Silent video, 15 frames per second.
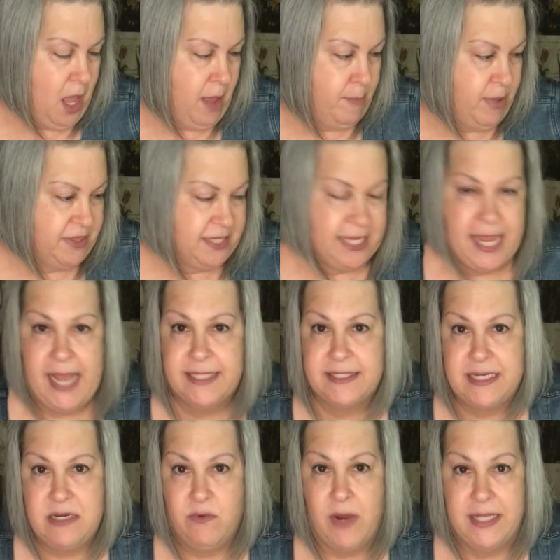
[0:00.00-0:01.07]
But the
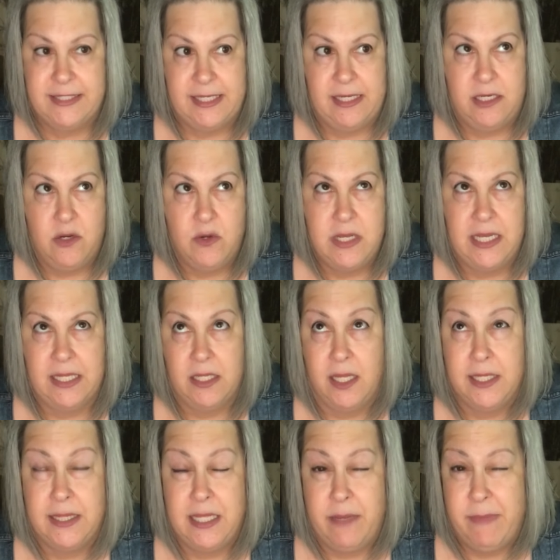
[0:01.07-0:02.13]
casting resin, you can get
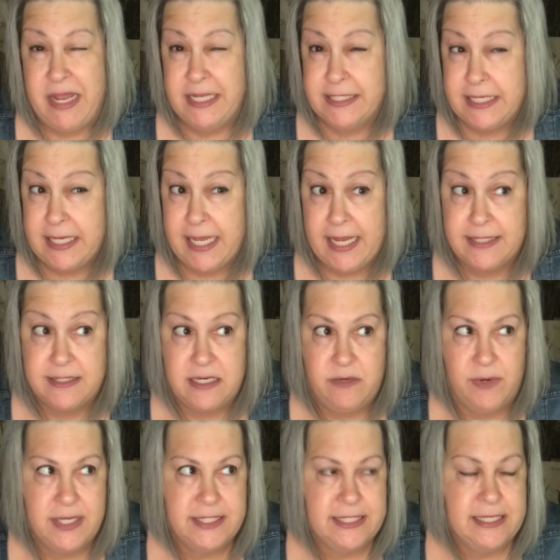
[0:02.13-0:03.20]
like the amazing casting
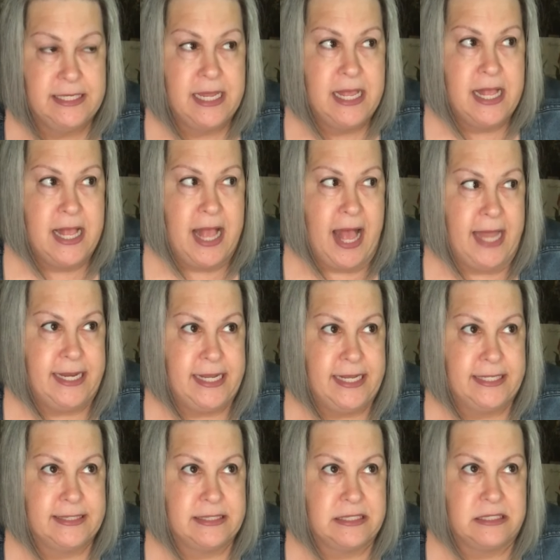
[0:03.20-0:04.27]
resin, and
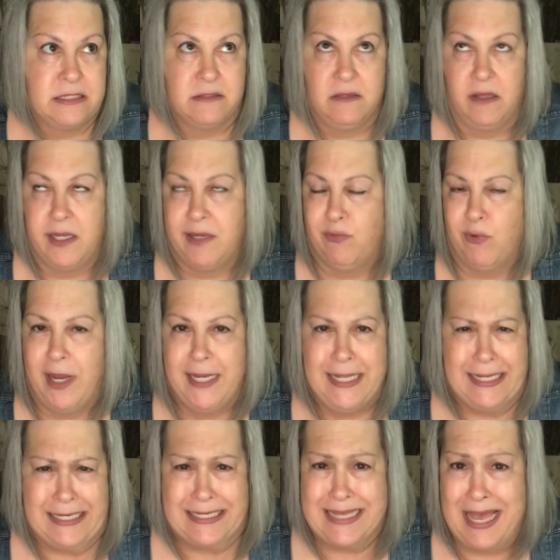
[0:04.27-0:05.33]
it's like ready
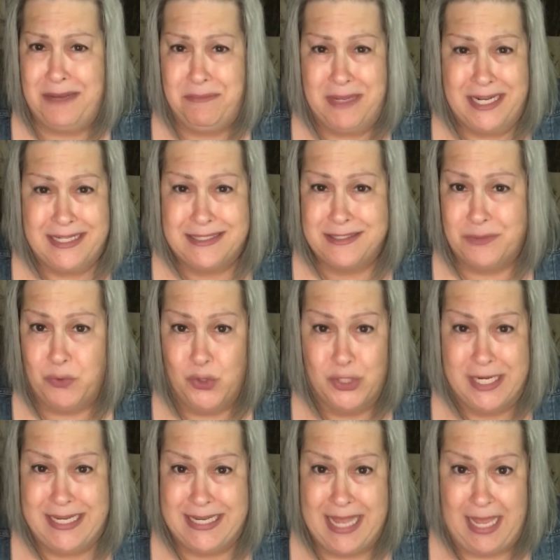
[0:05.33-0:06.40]
in 10 minutes. The
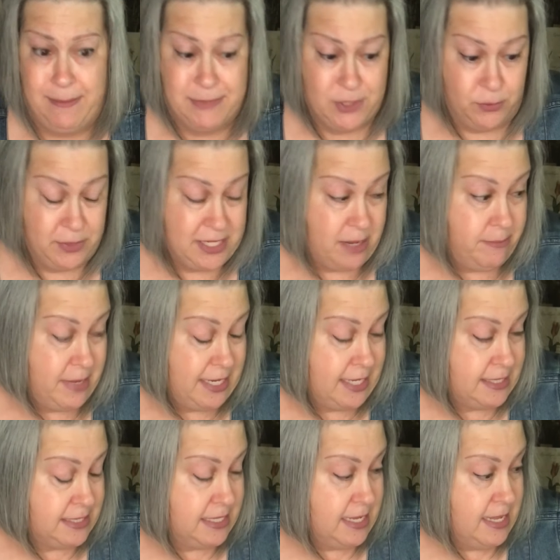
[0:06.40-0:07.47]
working time's only a
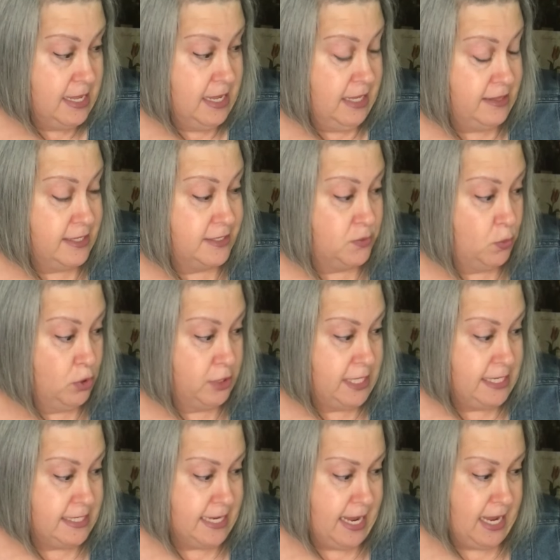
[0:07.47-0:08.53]
minute. This
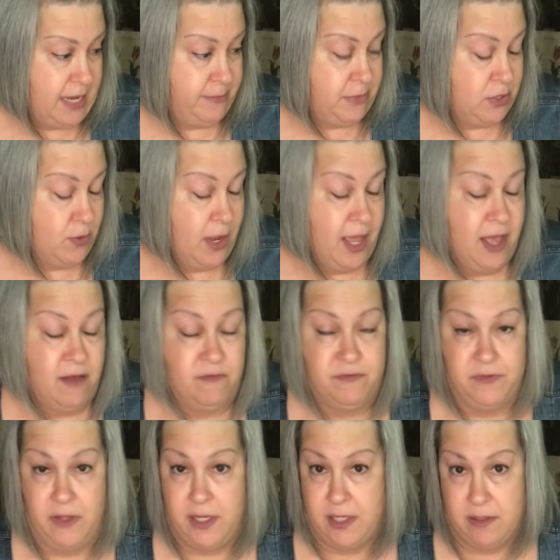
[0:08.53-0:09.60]
working time, you have
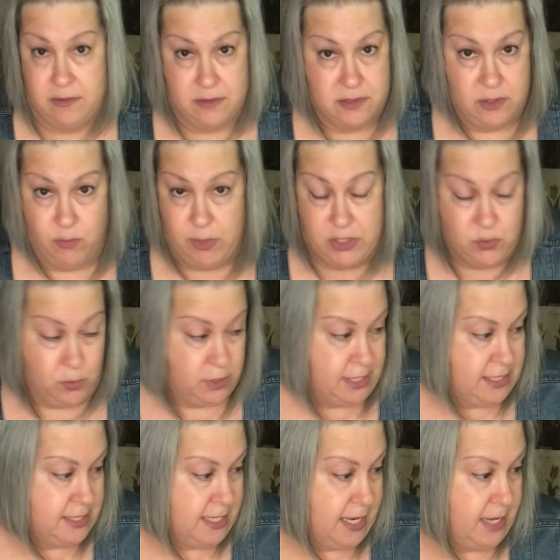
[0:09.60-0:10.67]
like so much
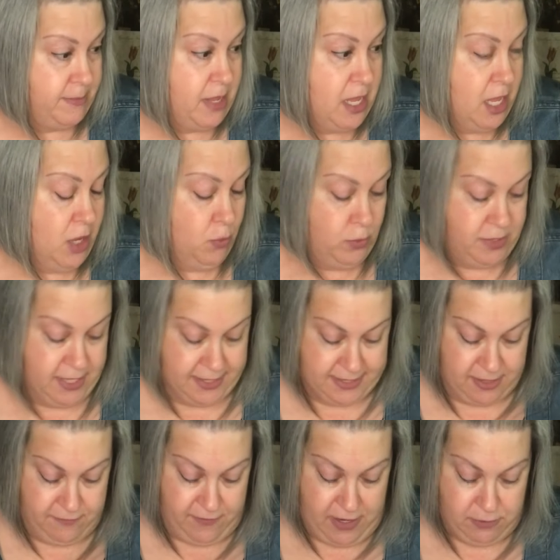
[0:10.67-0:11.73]
working time with this
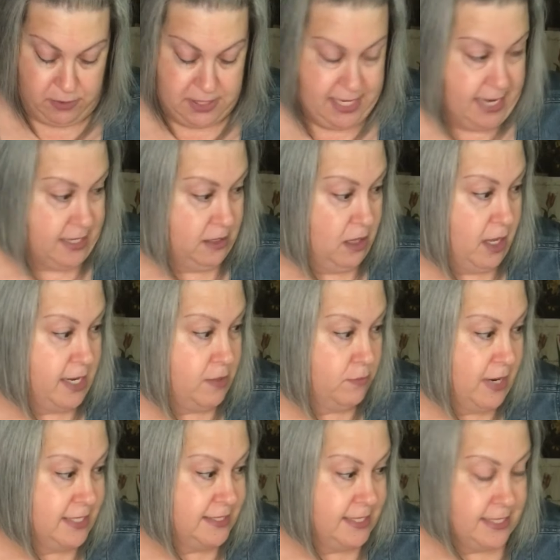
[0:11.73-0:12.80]
Envirotech Light
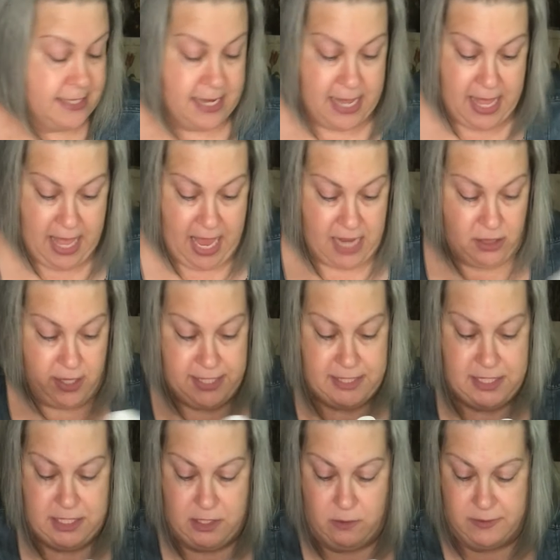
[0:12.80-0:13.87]
resin. I like
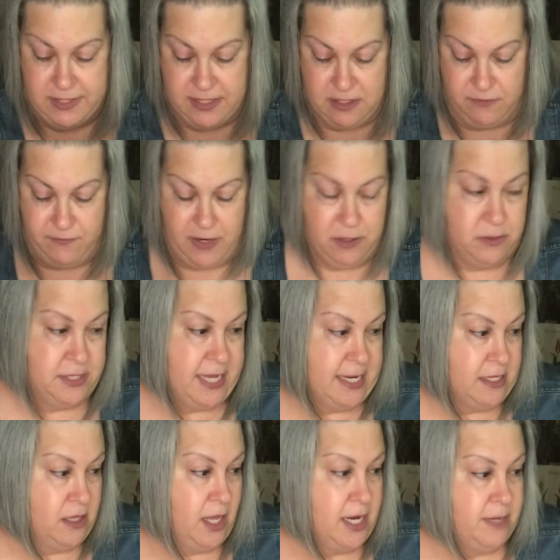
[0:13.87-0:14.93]
to use this
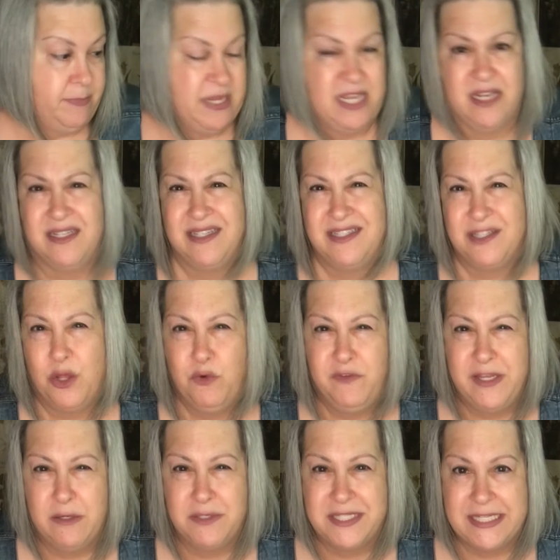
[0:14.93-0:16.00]
Envirotech Light because it's low
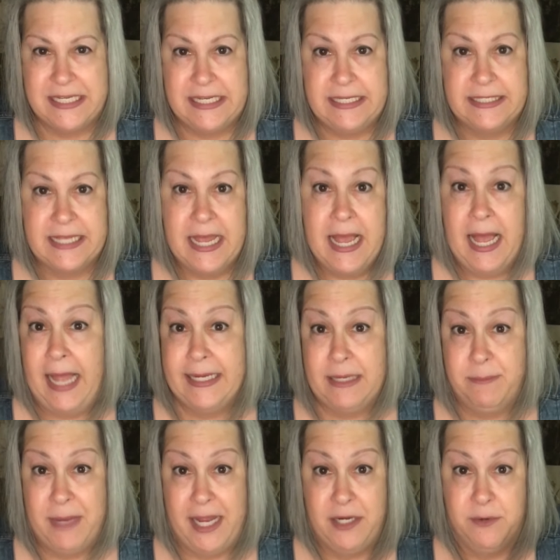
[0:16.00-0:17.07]
VOCs. I
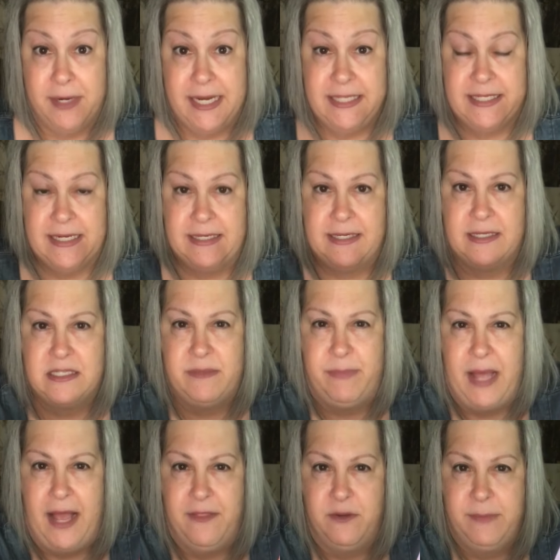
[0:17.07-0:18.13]
get migraines and it doesn't
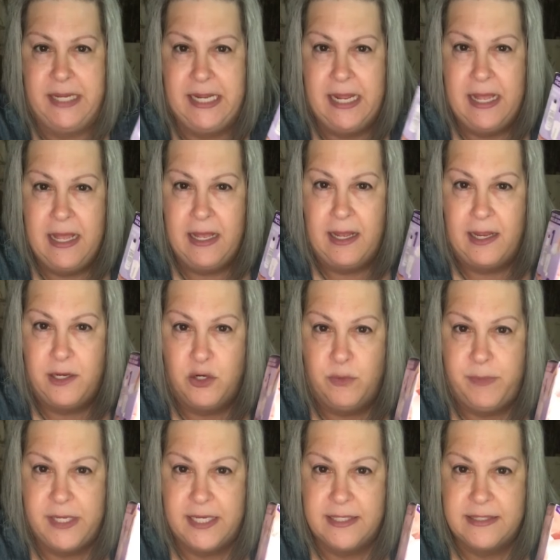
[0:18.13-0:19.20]
bother me. I
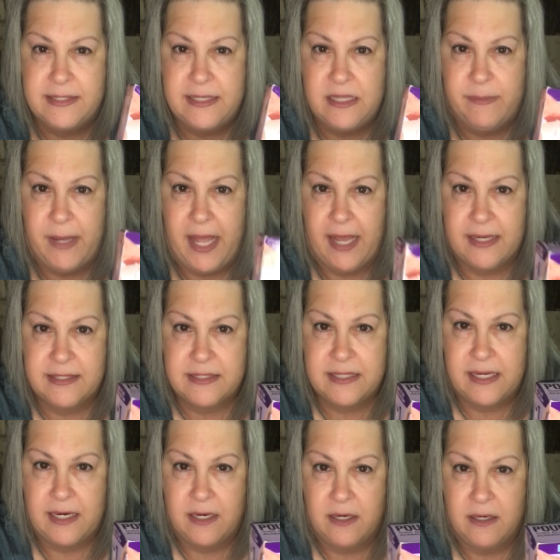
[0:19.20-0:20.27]
hope you can see the box
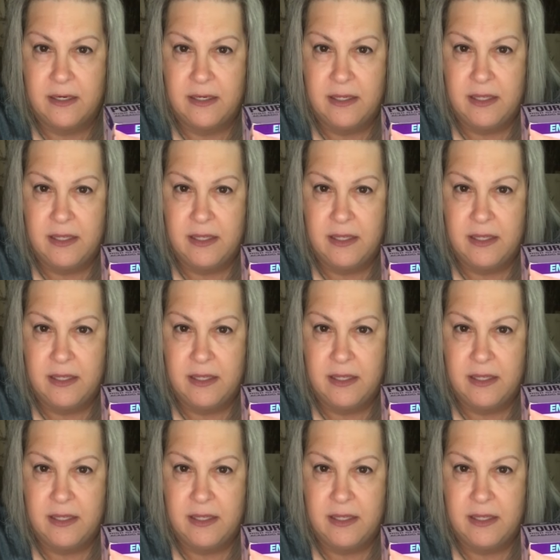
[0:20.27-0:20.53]
there.